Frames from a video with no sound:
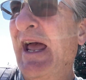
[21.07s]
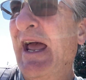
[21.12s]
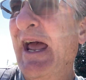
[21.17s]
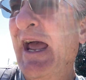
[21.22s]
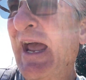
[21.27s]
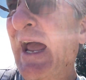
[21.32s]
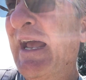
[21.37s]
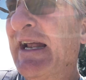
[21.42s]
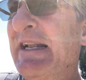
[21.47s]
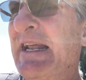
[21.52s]

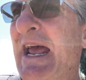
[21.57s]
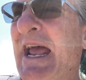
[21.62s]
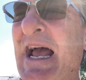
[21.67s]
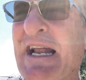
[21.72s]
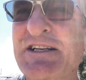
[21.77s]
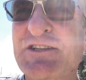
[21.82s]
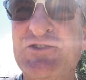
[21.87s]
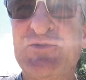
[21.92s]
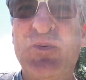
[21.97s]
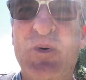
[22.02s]
And hey, I
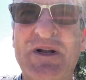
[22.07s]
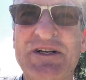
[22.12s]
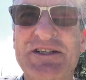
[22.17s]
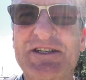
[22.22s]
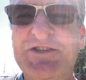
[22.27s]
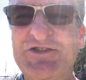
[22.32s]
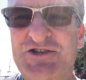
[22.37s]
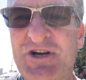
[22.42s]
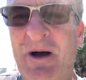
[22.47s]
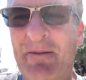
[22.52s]
just wanted
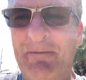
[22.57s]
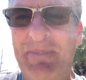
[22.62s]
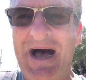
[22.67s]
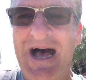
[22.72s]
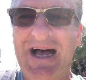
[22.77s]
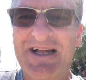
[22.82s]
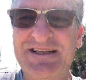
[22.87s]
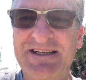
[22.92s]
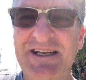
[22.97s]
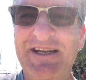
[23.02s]
to jump
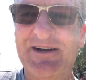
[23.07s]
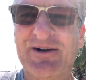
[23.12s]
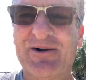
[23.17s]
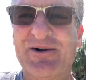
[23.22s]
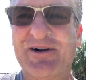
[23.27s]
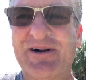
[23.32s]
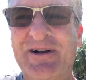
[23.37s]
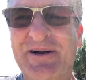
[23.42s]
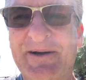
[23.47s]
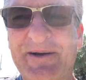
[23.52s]
on
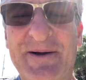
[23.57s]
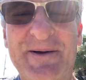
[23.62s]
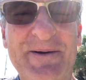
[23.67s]
here